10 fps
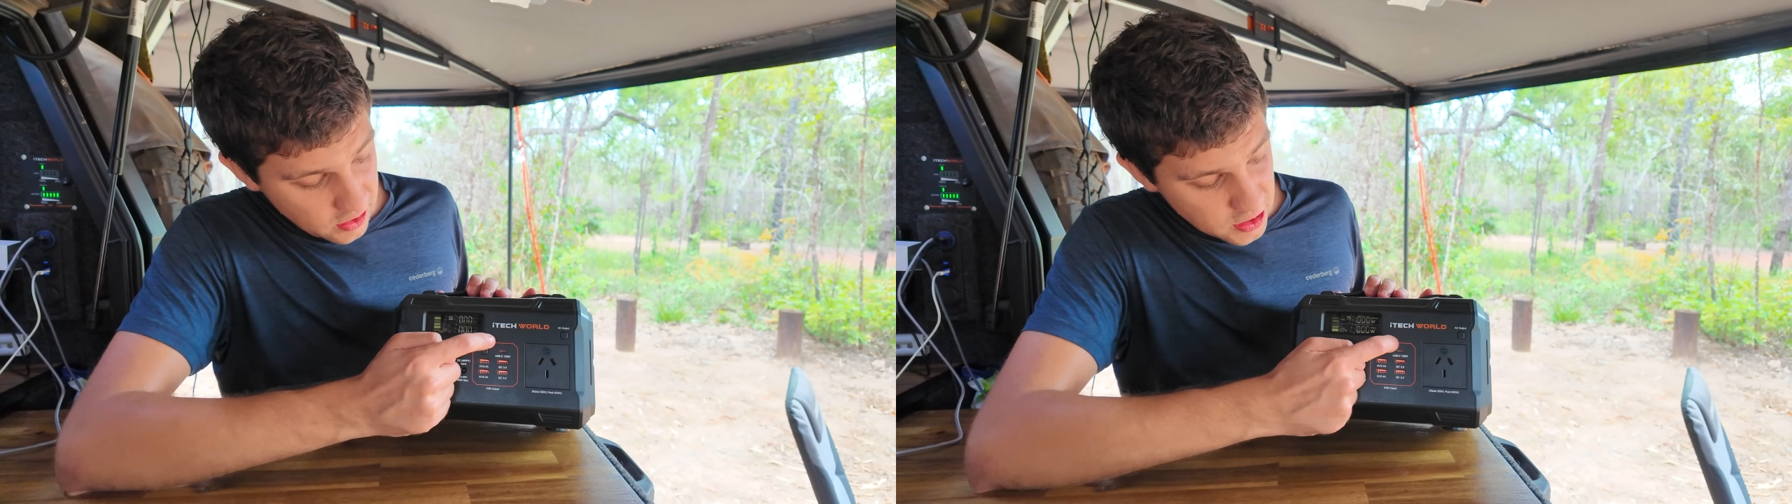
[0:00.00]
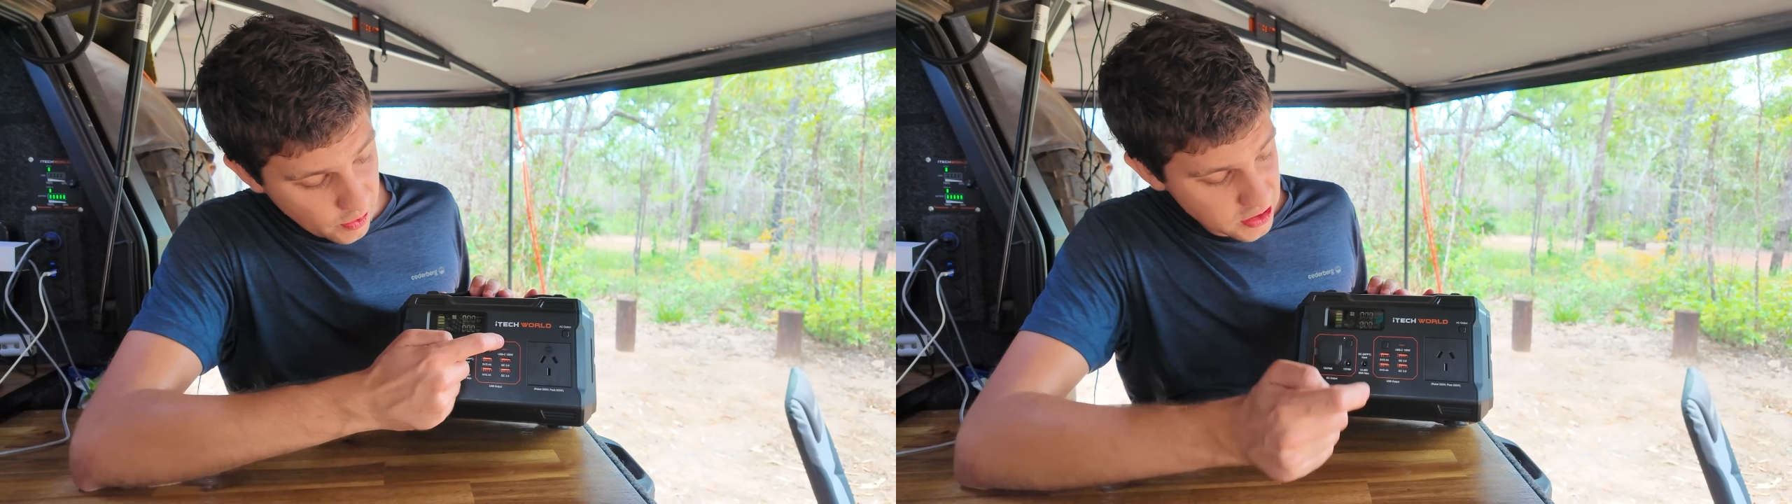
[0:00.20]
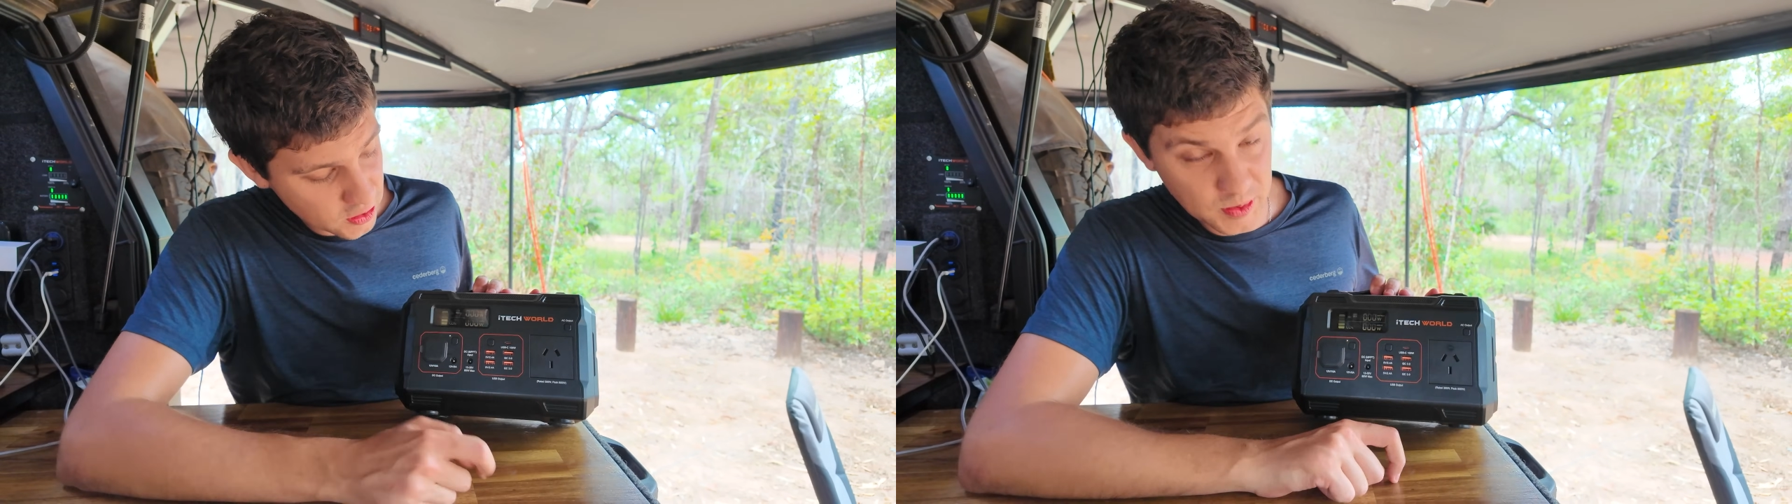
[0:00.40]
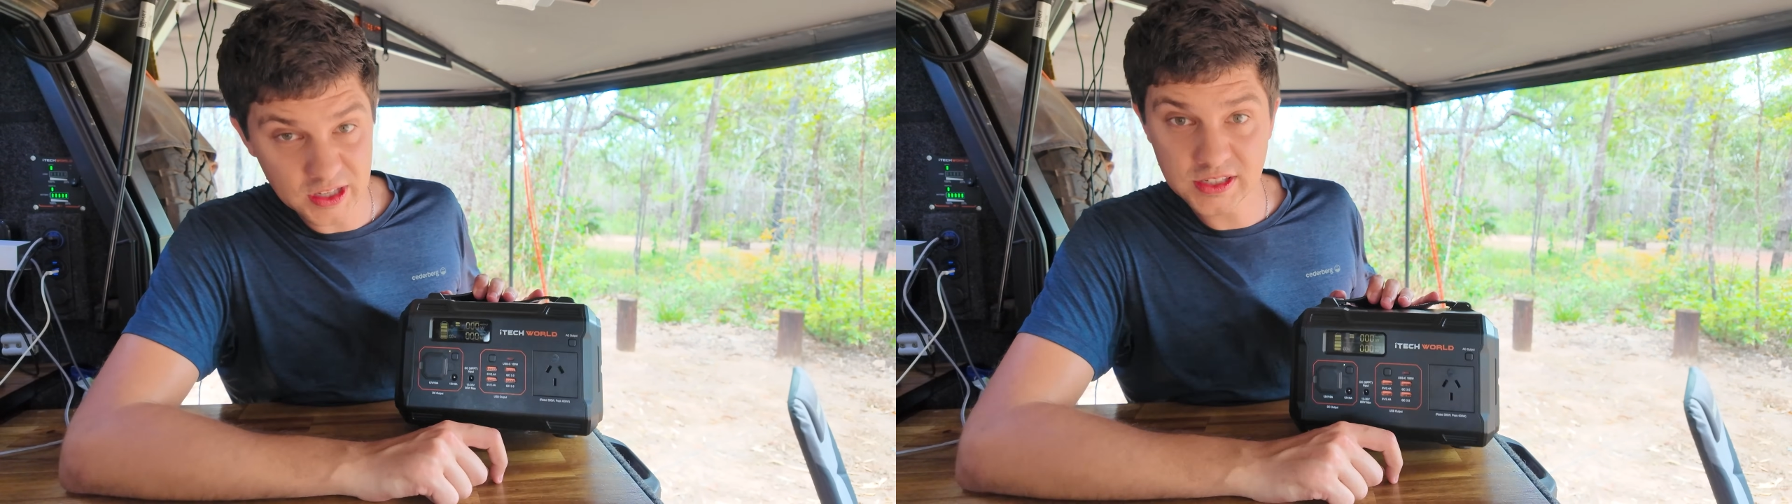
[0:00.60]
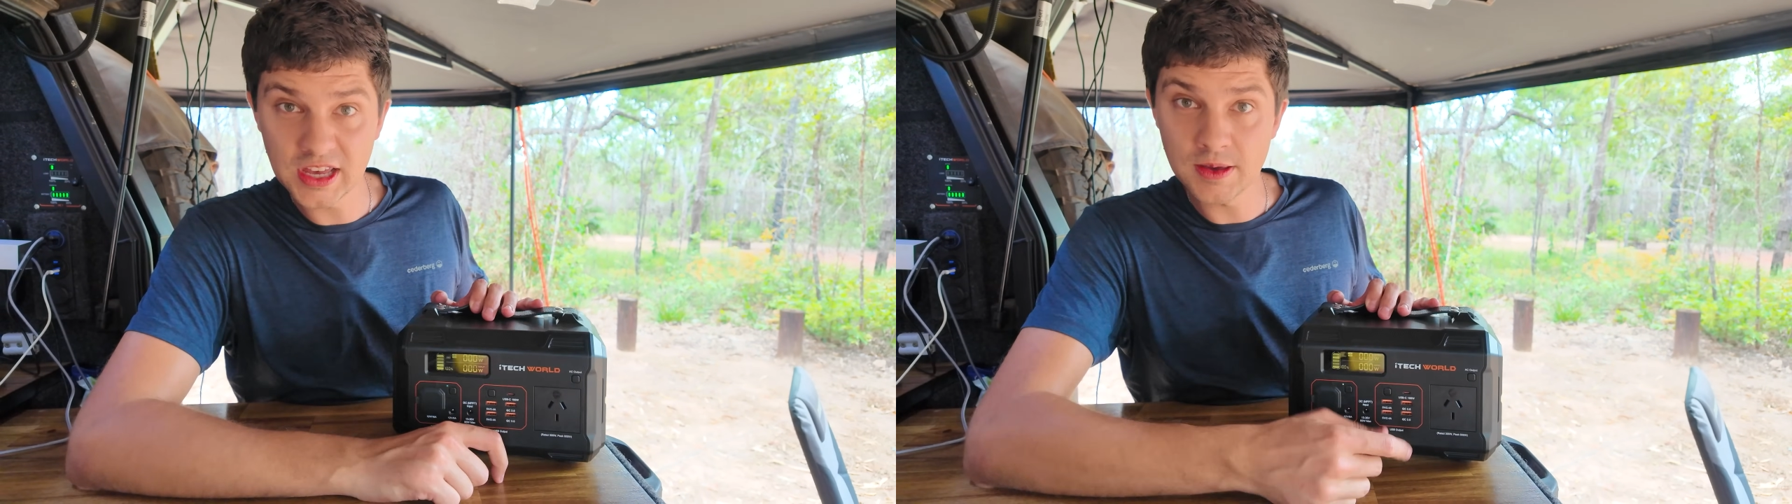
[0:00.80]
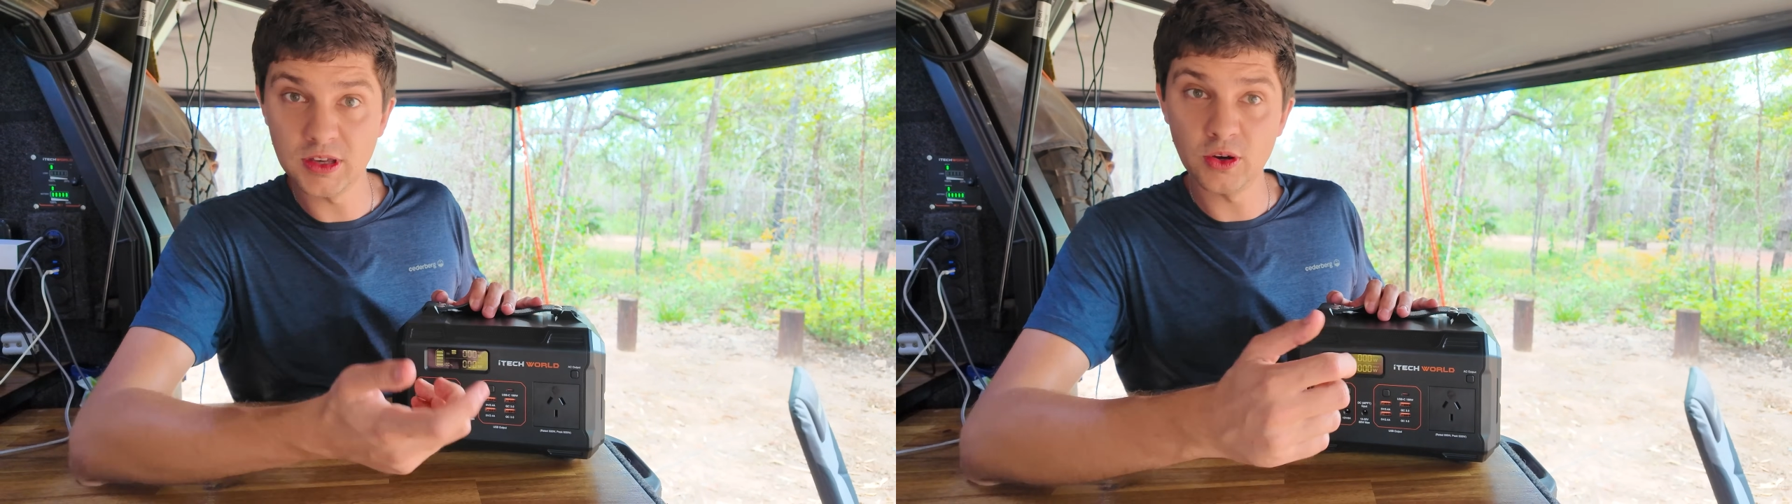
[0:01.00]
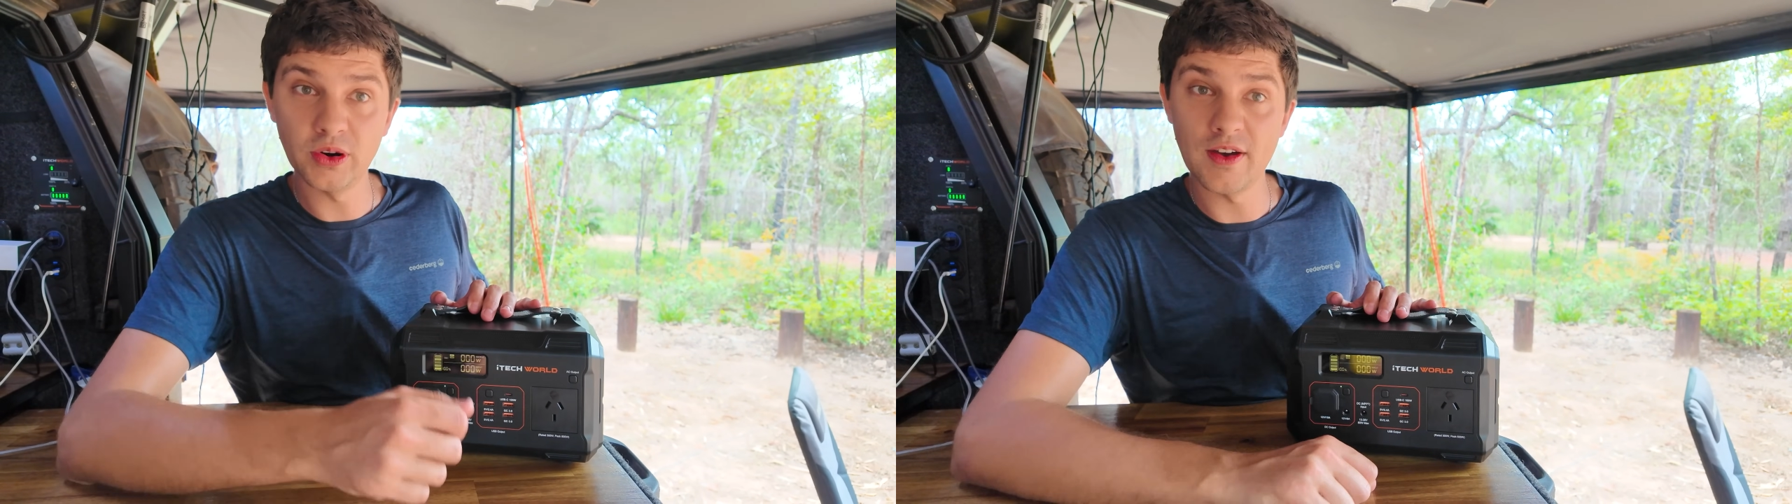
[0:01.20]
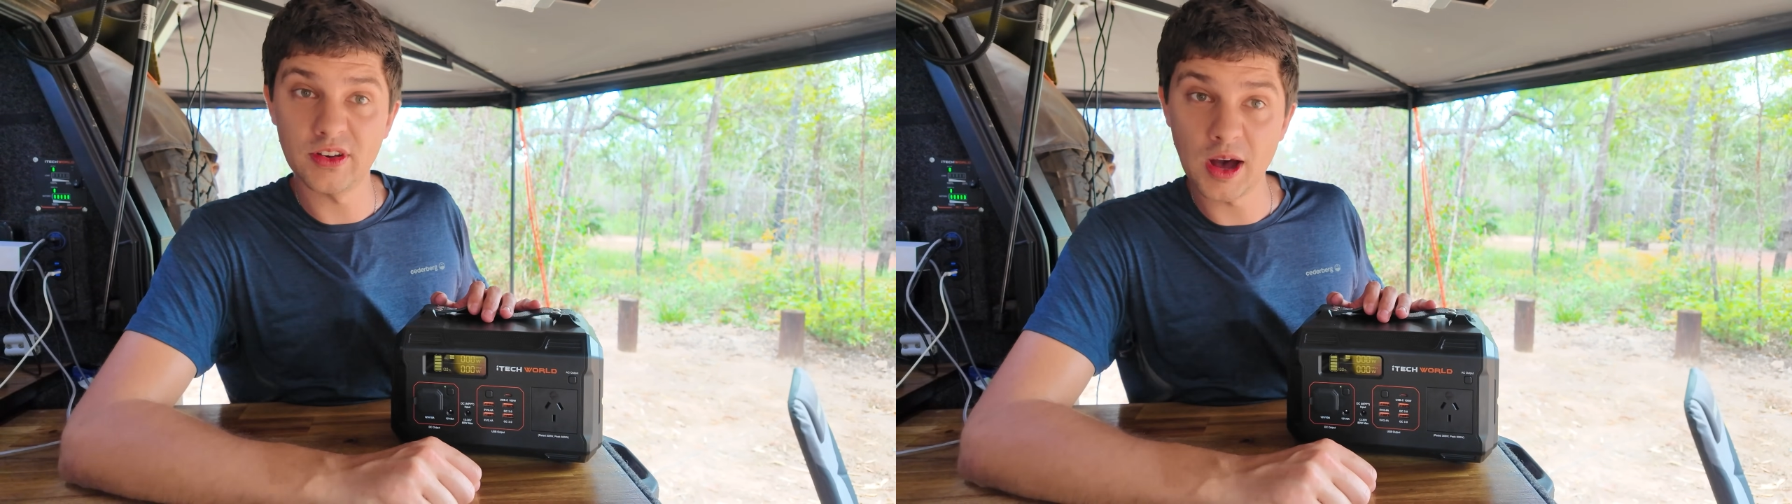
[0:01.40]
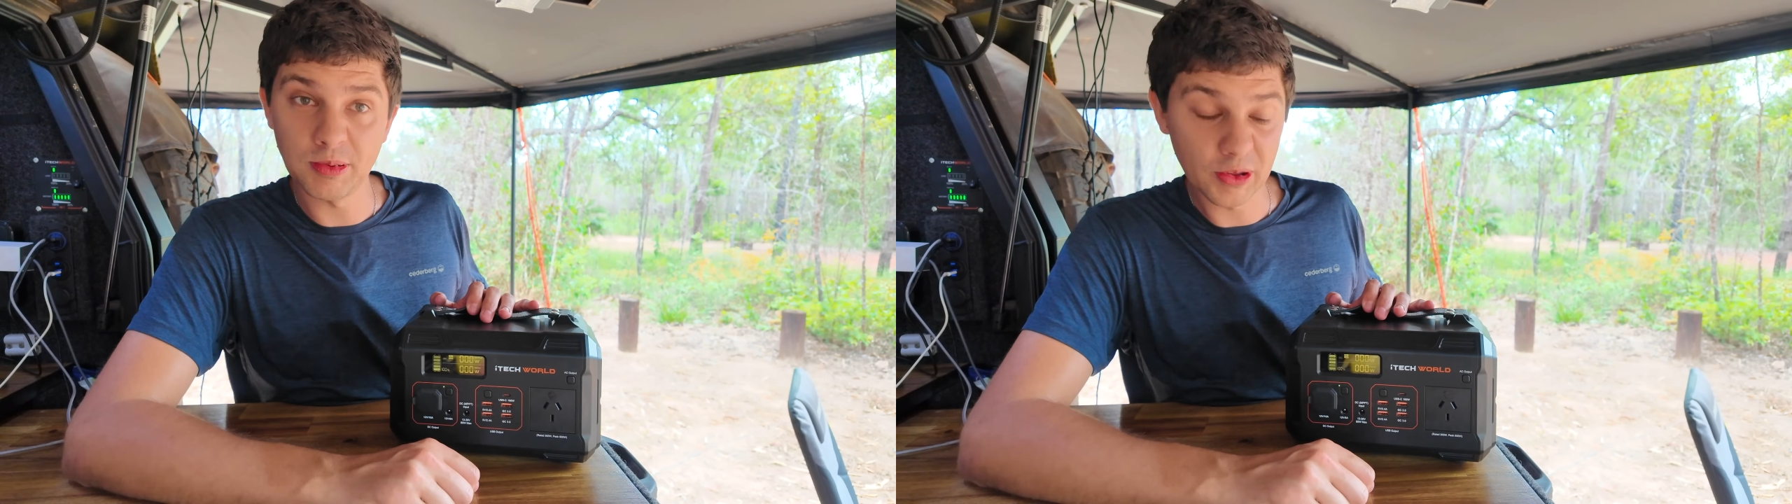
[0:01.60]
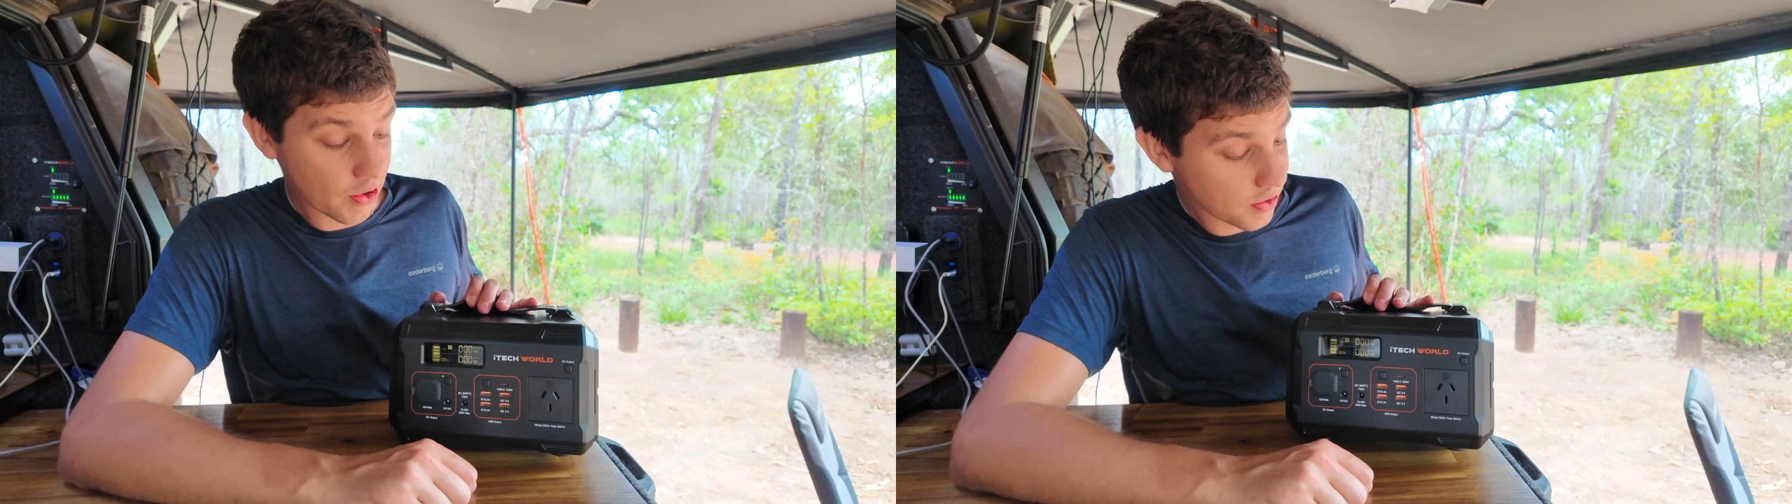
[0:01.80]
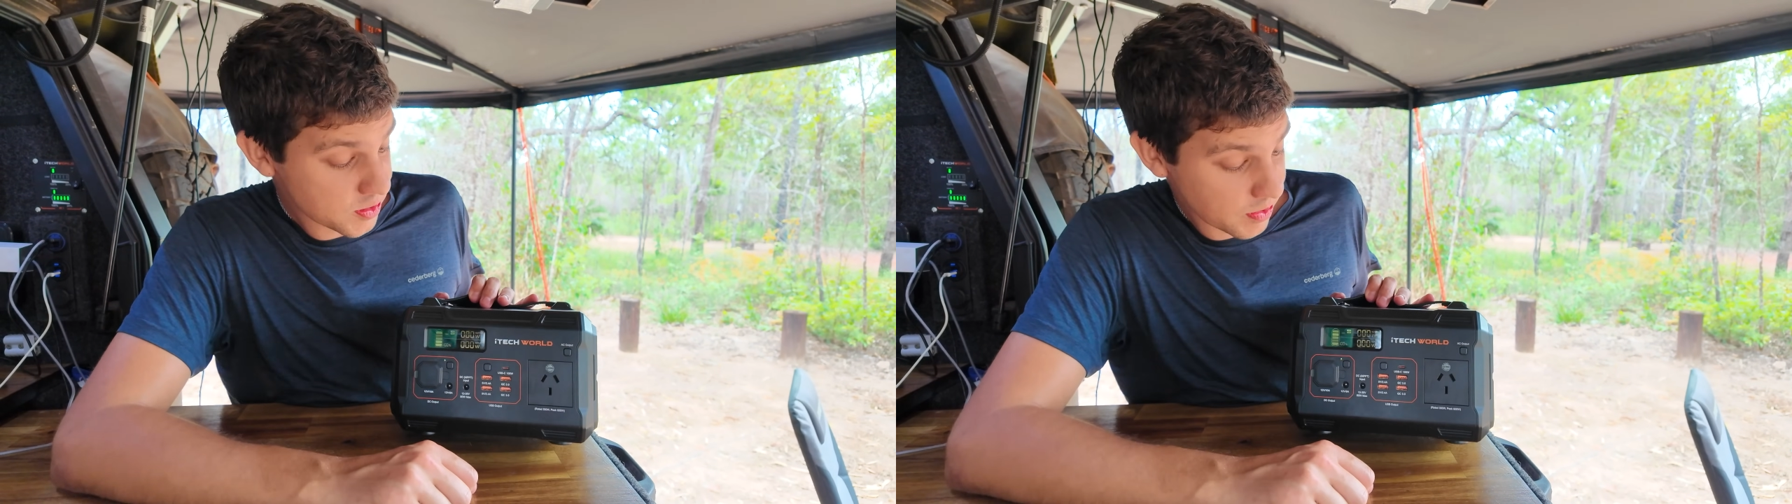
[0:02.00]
only one USB-C, it'd be cool to have a couple of those,